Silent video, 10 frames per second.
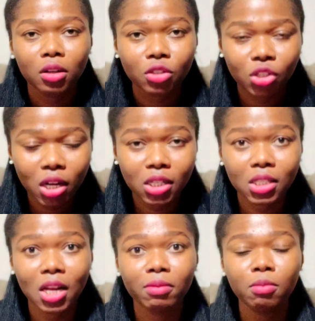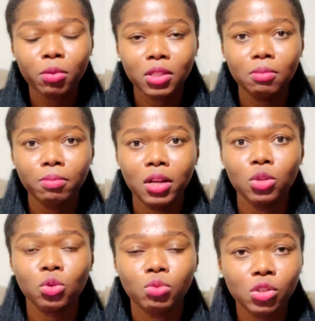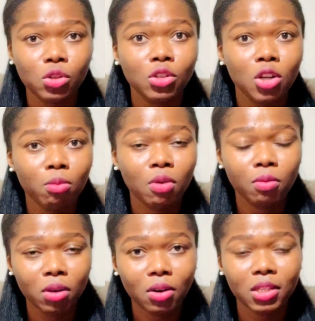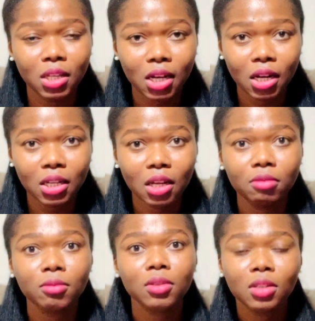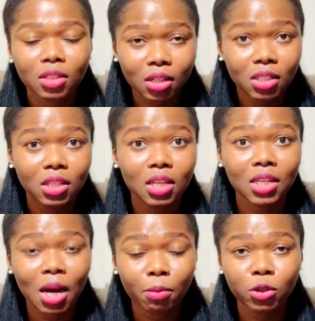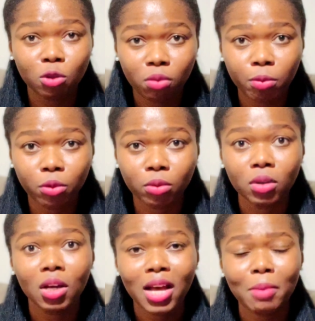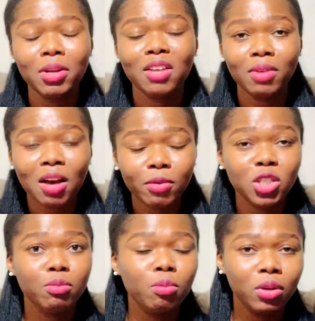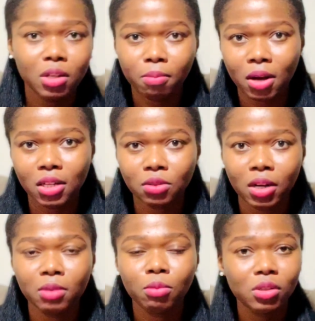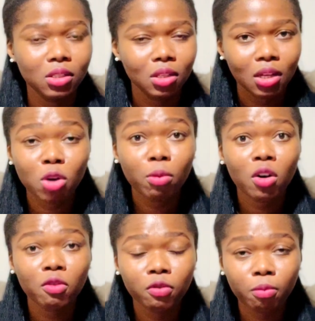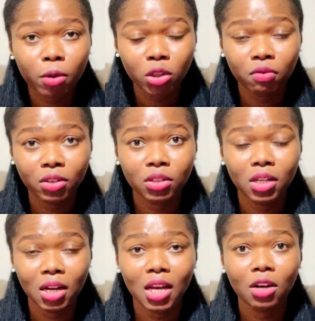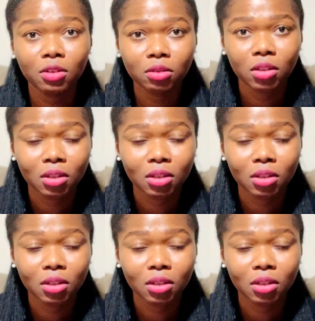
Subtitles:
changes that have been put in place to reduce the number of immigrants in Canada. These things happen to people. I mean, they've been happening to people in the past, right? But the number of port of entry denial